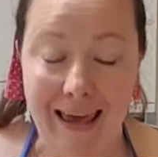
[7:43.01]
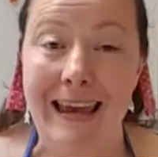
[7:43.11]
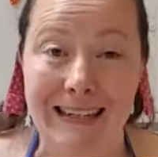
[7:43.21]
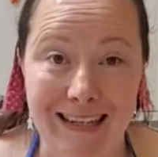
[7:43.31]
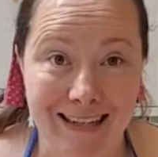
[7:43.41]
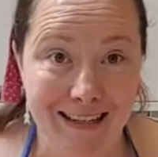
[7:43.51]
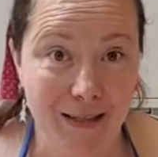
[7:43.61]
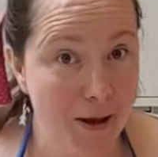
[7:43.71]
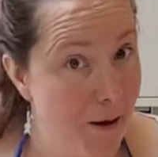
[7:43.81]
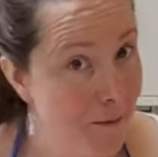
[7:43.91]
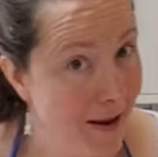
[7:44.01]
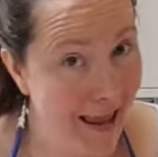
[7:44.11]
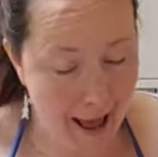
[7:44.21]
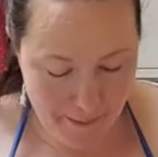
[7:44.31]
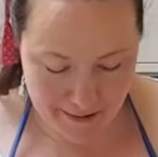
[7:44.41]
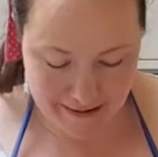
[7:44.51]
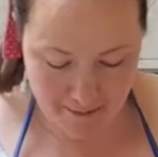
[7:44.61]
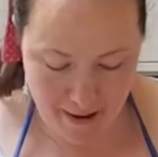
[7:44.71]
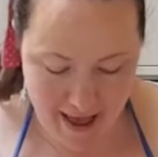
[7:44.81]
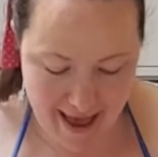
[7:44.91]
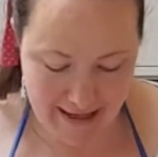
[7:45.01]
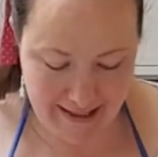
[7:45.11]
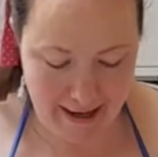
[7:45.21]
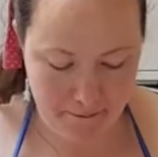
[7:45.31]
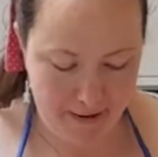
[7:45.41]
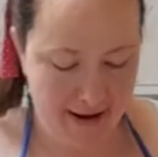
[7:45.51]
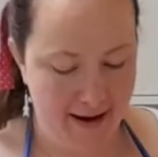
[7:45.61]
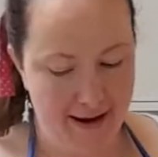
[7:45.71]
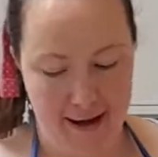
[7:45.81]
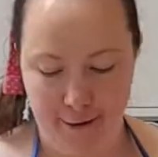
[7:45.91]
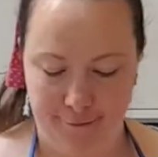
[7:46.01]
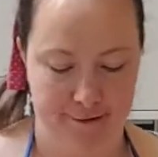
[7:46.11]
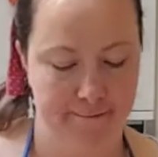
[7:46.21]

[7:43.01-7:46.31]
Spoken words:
eaten so many apples and pears in my life.